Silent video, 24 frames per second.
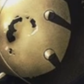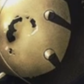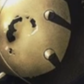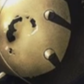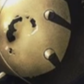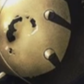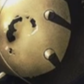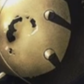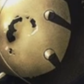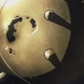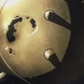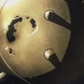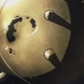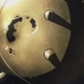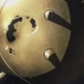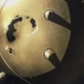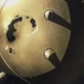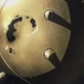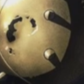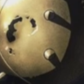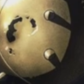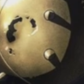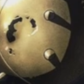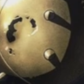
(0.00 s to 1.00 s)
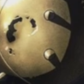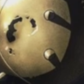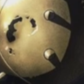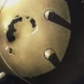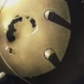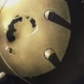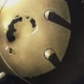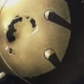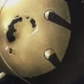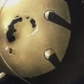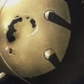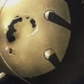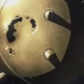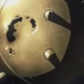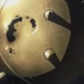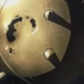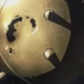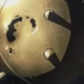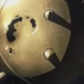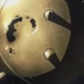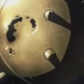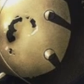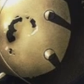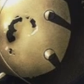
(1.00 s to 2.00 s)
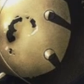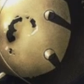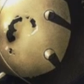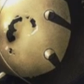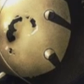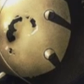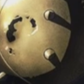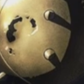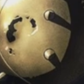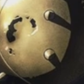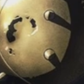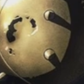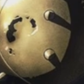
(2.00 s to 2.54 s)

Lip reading: (silent)